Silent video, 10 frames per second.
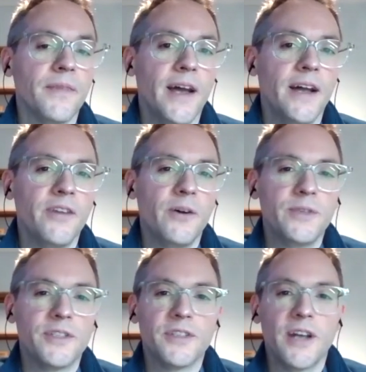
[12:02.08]
and I
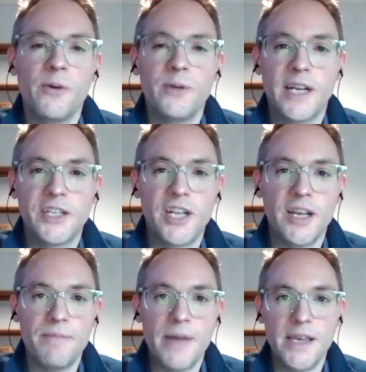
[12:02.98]
was I was actually
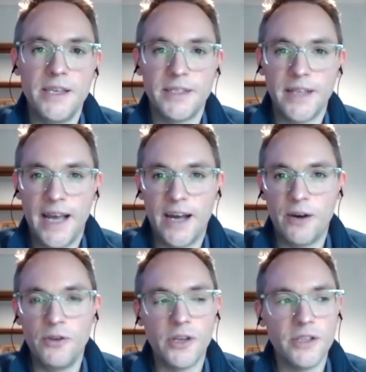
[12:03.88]
amazed at how
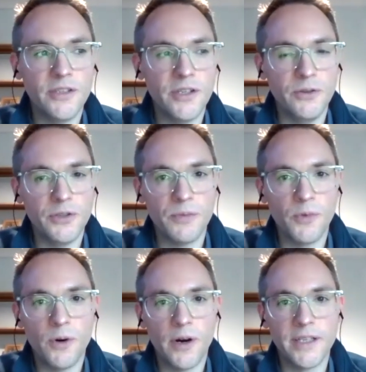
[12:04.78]
you can do some
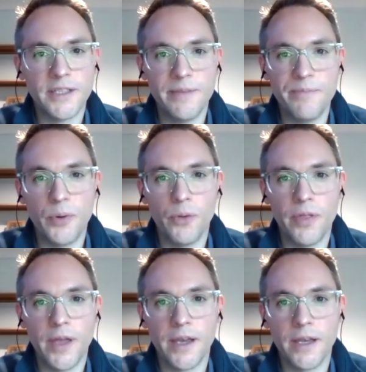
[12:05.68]
quite simple
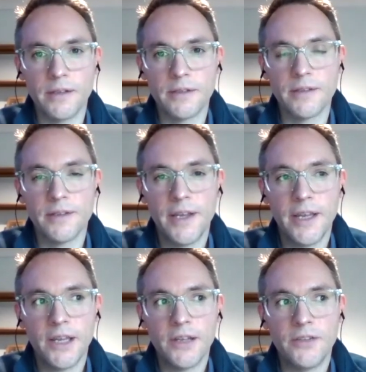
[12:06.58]
things
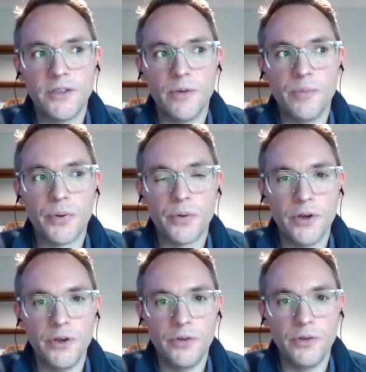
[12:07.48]
to
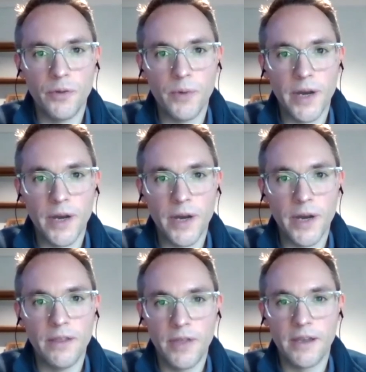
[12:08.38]
improve the way
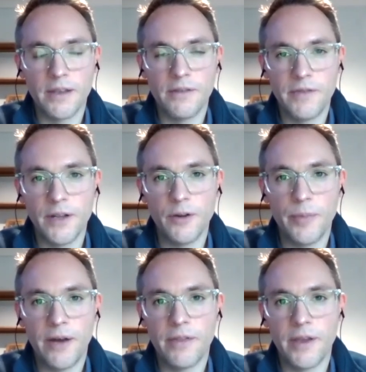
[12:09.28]
that you think
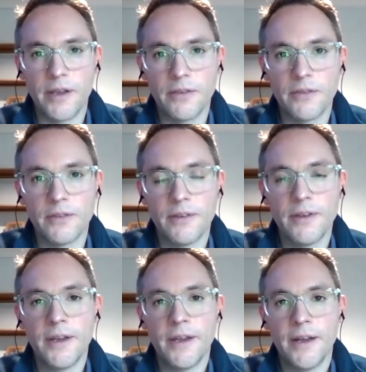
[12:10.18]
and feel about
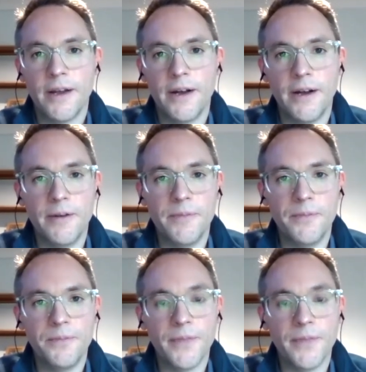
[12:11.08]
things.
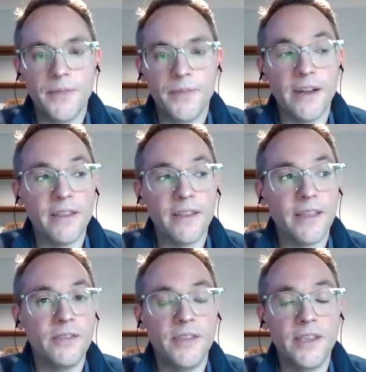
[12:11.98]
Um, and I
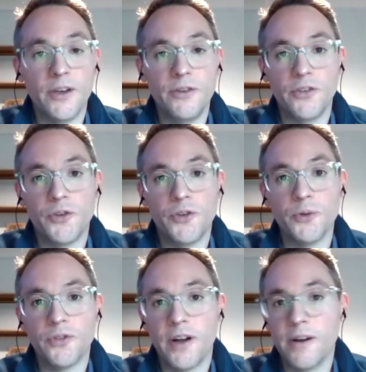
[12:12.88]
think that
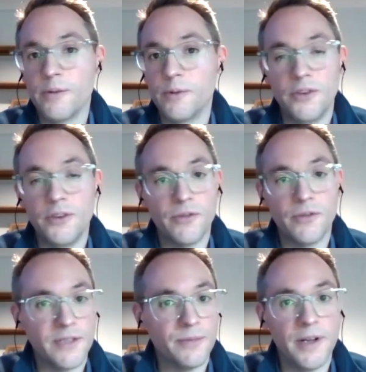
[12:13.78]
those are tools that I
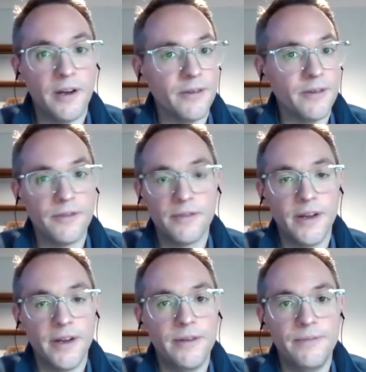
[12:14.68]
will use the rest of my
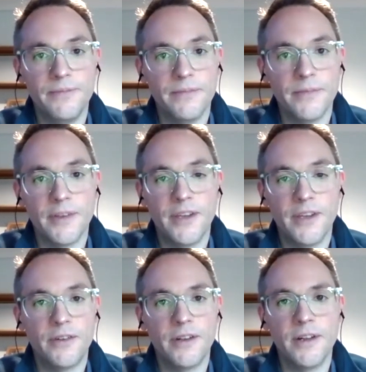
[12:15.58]
life. Um,
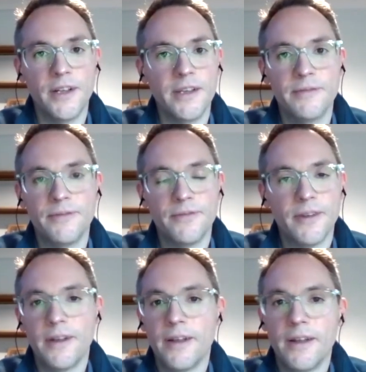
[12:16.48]
I've
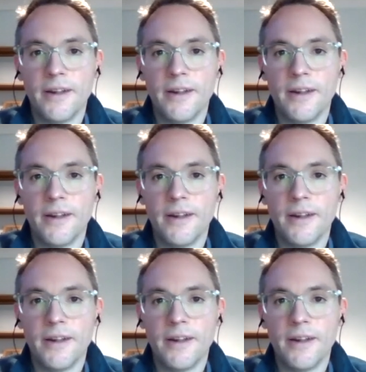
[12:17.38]
definitely